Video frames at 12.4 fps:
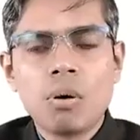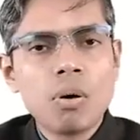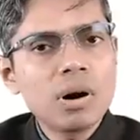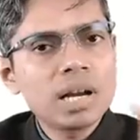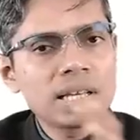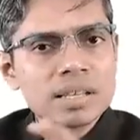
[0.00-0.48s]

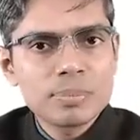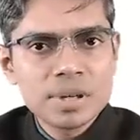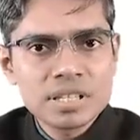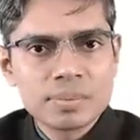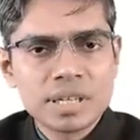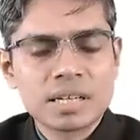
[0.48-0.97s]
All other
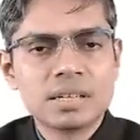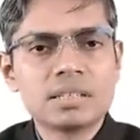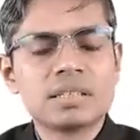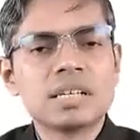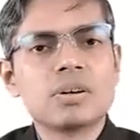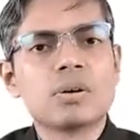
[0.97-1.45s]

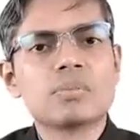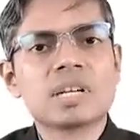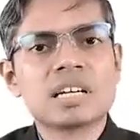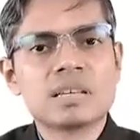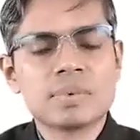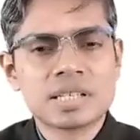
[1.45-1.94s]
pacemaker, they
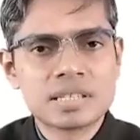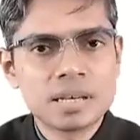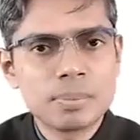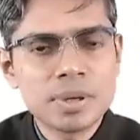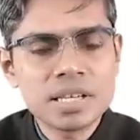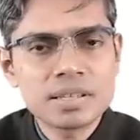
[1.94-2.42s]
normally remain
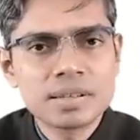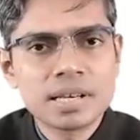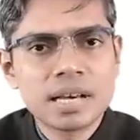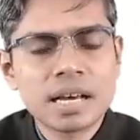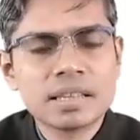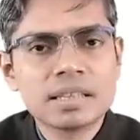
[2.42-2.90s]
suppressed
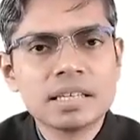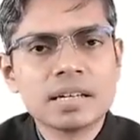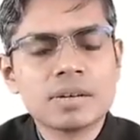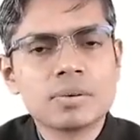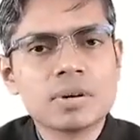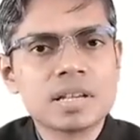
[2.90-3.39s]
and they
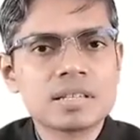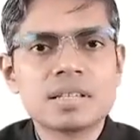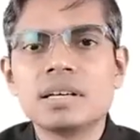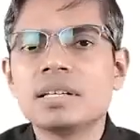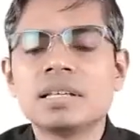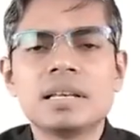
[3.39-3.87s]
are known as
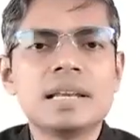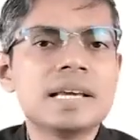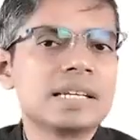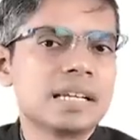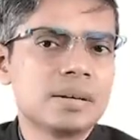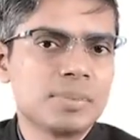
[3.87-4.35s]
the
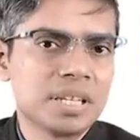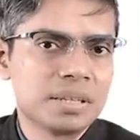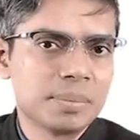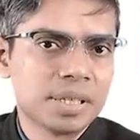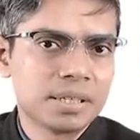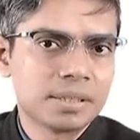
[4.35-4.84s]
latent
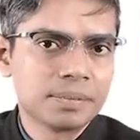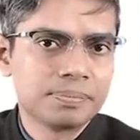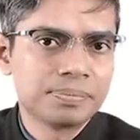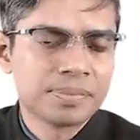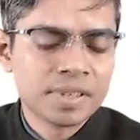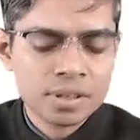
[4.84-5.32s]
pacemaker.
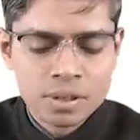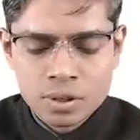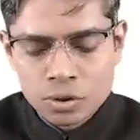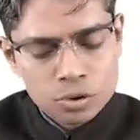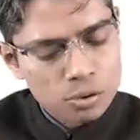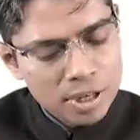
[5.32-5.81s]

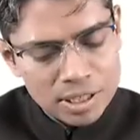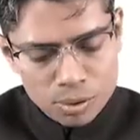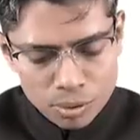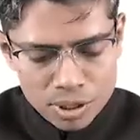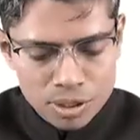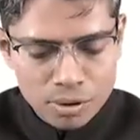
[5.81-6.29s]
So I
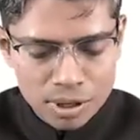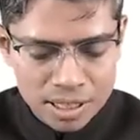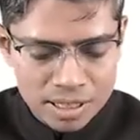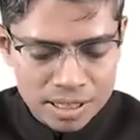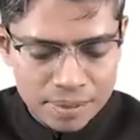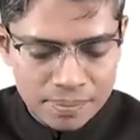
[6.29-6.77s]
told you
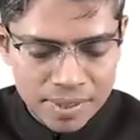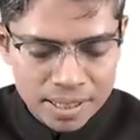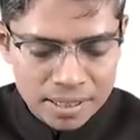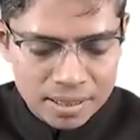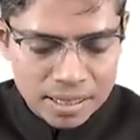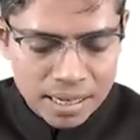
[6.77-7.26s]
already
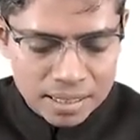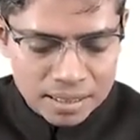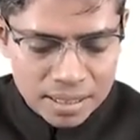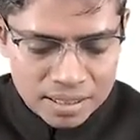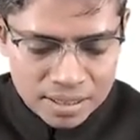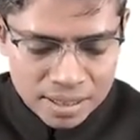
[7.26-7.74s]

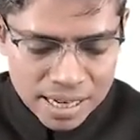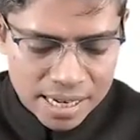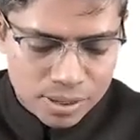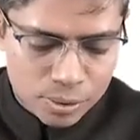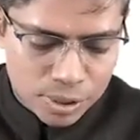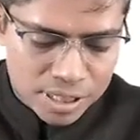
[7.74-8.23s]
that this
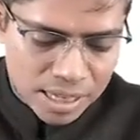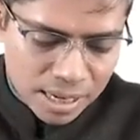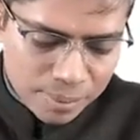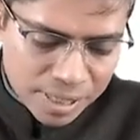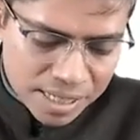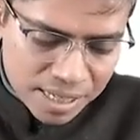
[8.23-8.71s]
rate which I
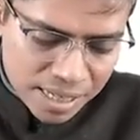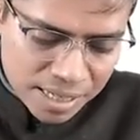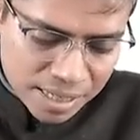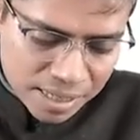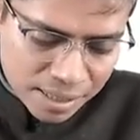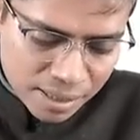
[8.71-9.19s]
have written
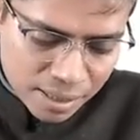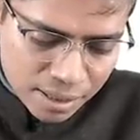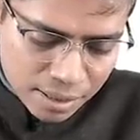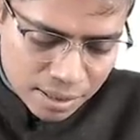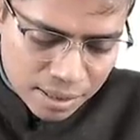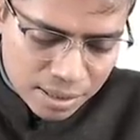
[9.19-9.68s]
here,
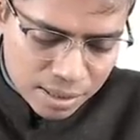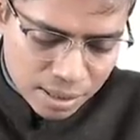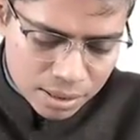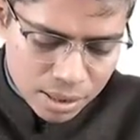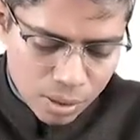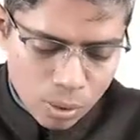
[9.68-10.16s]
these
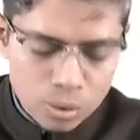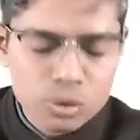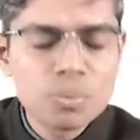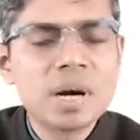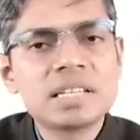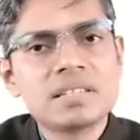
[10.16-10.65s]
are the
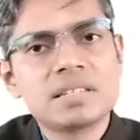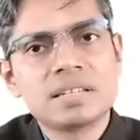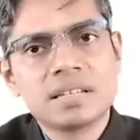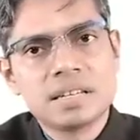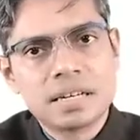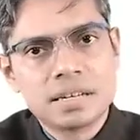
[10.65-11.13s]

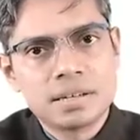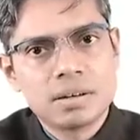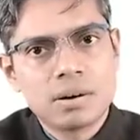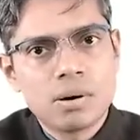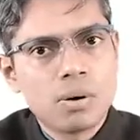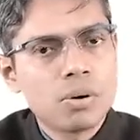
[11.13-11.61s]
automaticity rate.
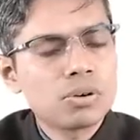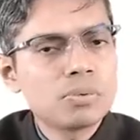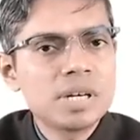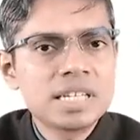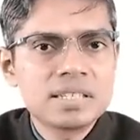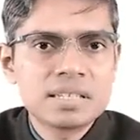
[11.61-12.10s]

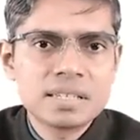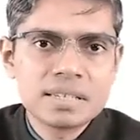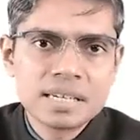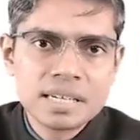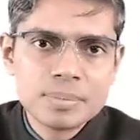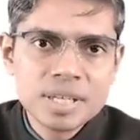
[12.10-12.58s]

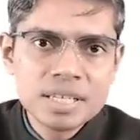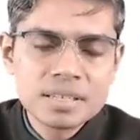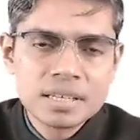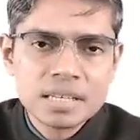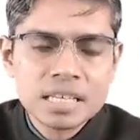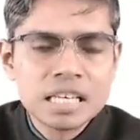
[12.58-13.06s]
Automaticity rate
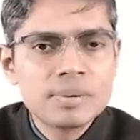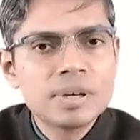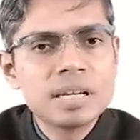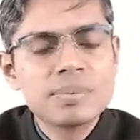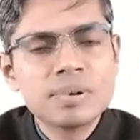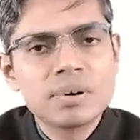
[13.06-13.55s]
means
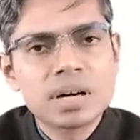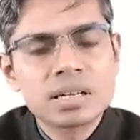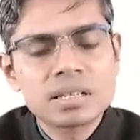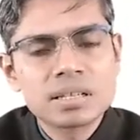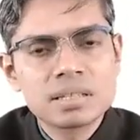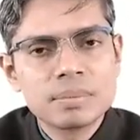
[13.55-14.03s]
even if you
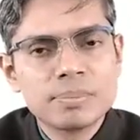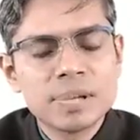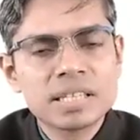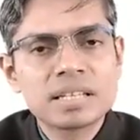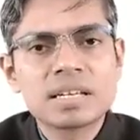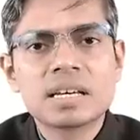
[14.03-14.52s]
cut the
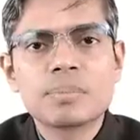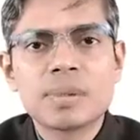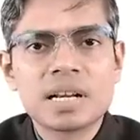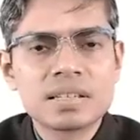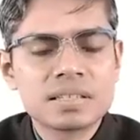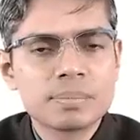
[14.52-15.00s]
sympathetic and
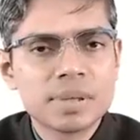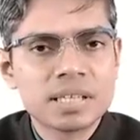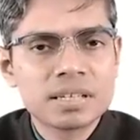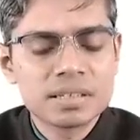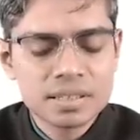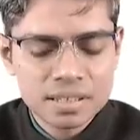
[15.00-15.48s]

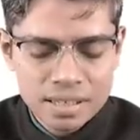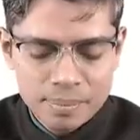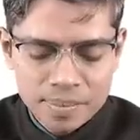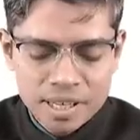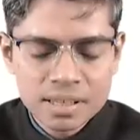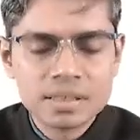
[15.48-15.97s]
parasympathetic
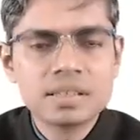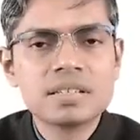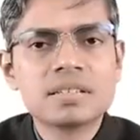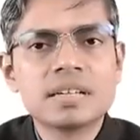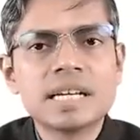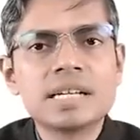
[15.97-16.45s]
system,
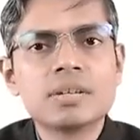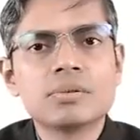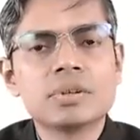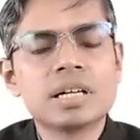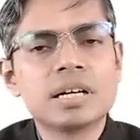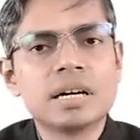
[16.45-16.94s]
this
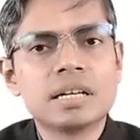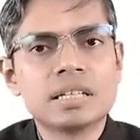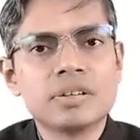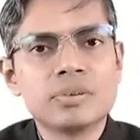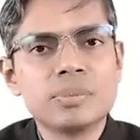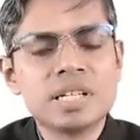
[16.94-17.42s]
rate will
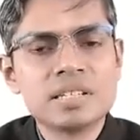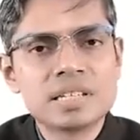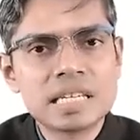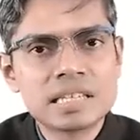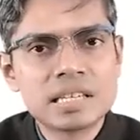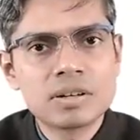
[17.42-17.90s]
continue,
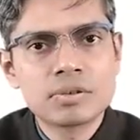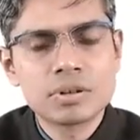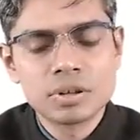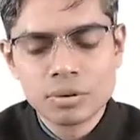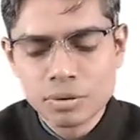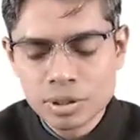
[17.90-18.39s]
means SA node
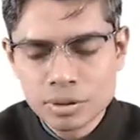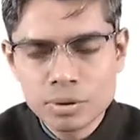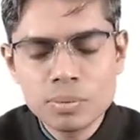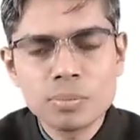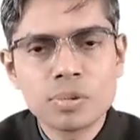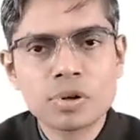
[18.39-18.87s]
will going
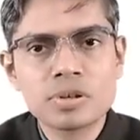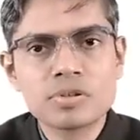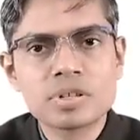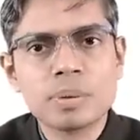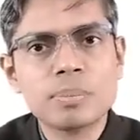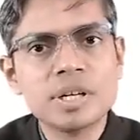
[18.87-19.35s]
to
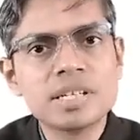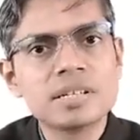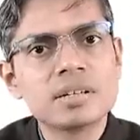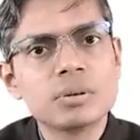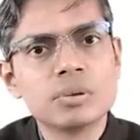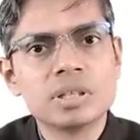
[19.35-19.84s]
produce a
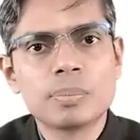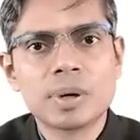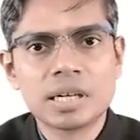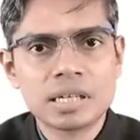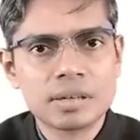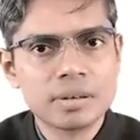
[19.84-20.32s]
beat with a
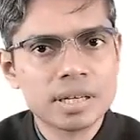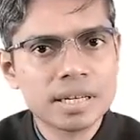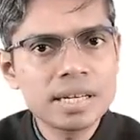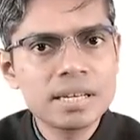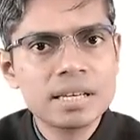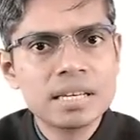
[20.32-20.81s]
particular
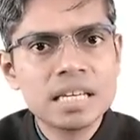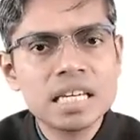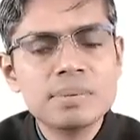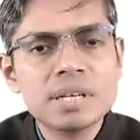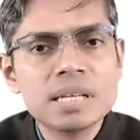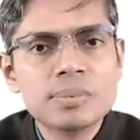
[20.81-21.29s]
rate
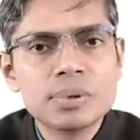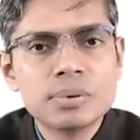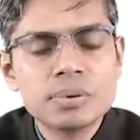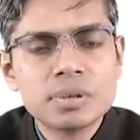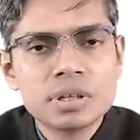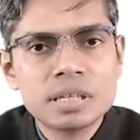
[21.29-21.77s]
even if
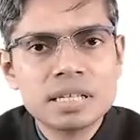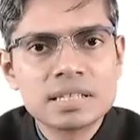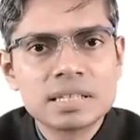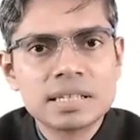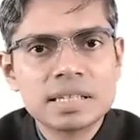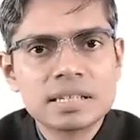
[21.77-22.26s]
you
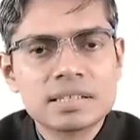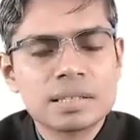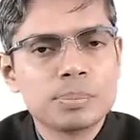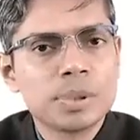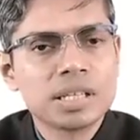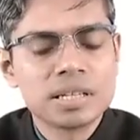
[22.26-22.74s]
disconnect
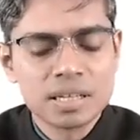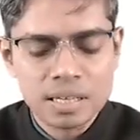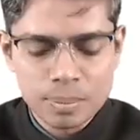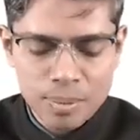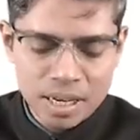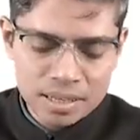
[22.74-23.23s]
sympathetic
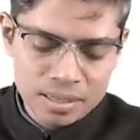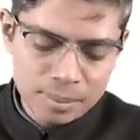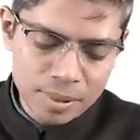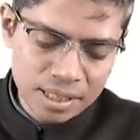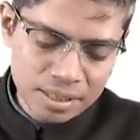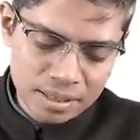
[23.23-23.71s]
and
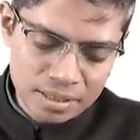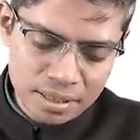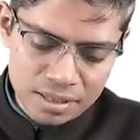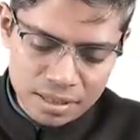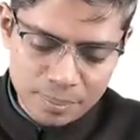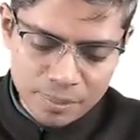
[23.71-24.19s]
parasympathetic
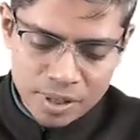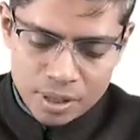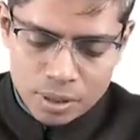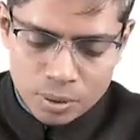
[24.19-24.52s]
system.